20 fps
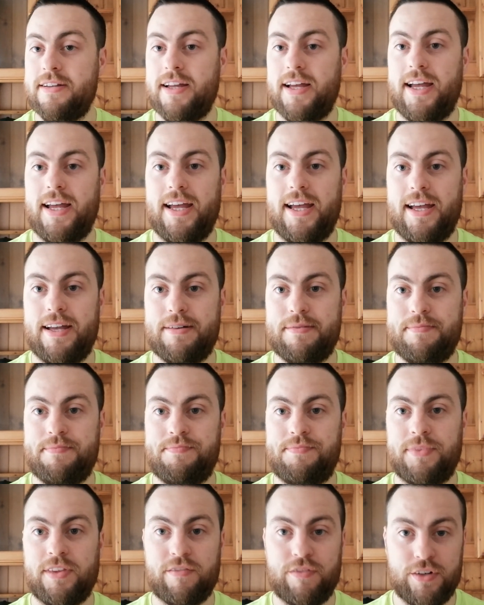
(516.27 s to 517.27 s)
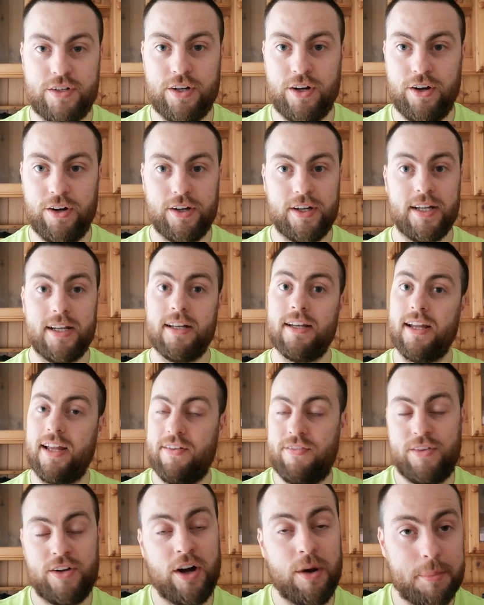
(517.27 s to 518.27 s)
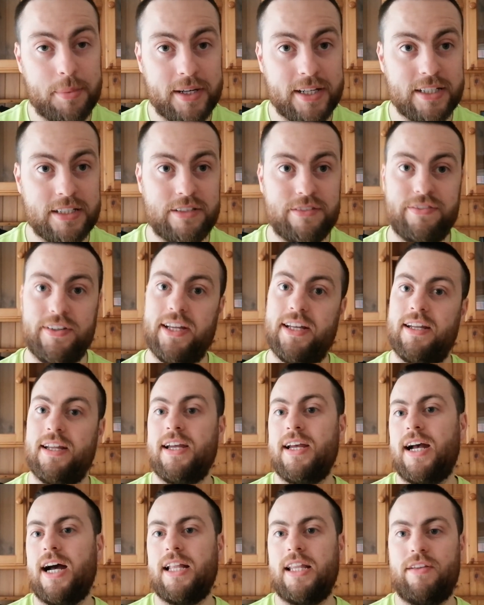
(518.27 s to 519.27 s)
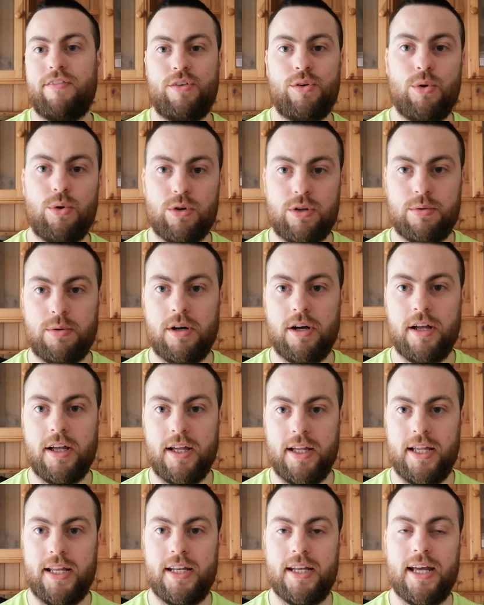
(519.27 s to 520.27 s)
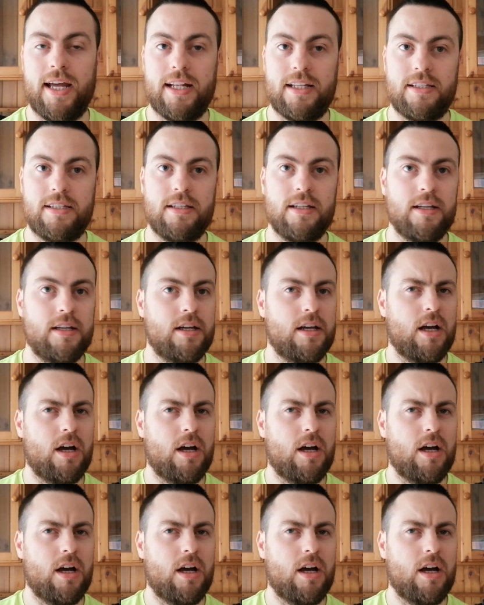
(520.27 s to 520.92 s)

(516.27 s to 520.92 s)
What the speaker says: Vertonghen if Company's fit, and if Courtois in nets.